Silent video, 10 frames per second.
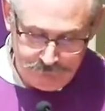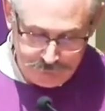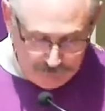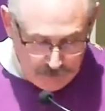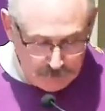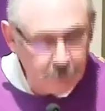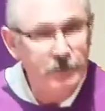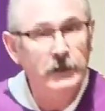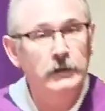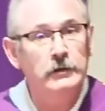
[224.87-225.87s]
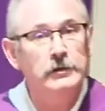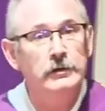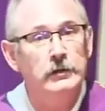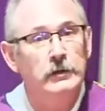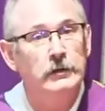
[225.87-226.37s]
These are things
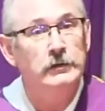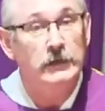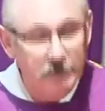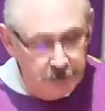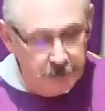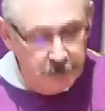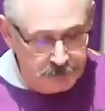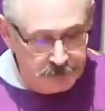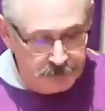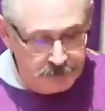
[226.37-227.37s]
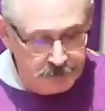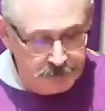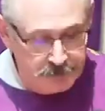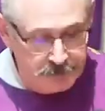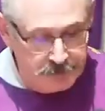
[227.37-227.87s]
to consider
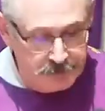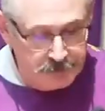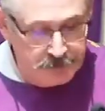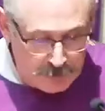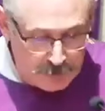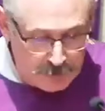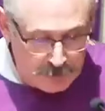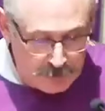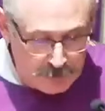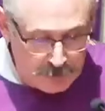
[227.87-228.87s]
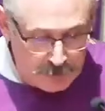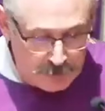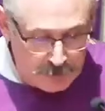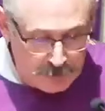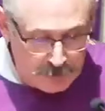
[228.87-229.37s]
as we continue
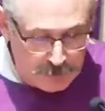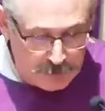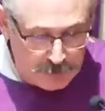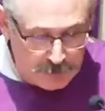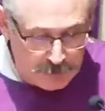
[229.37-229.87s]
our journey through